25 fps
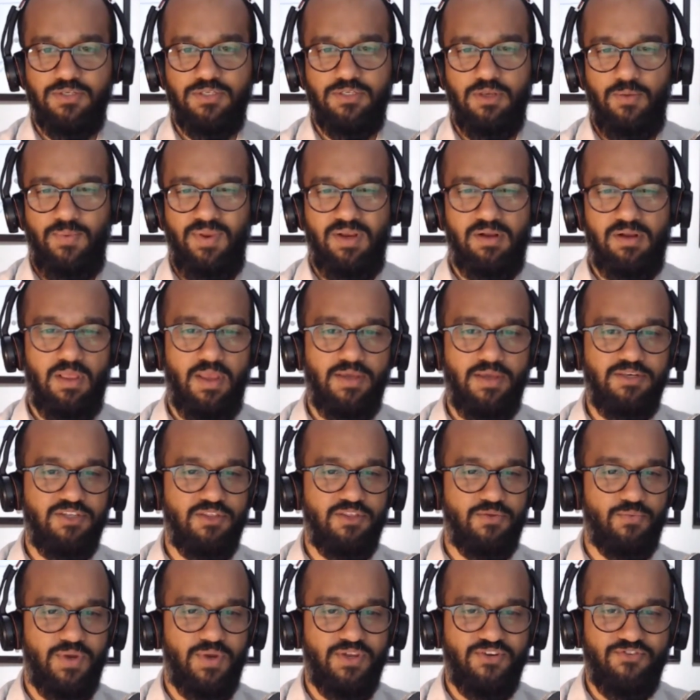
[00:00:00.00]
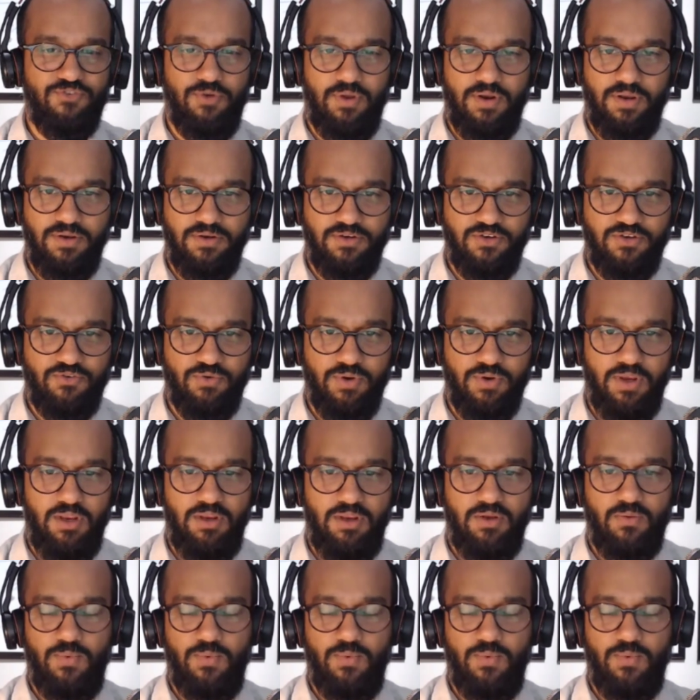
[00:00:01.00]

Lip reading: We had clients in the restaurant industry.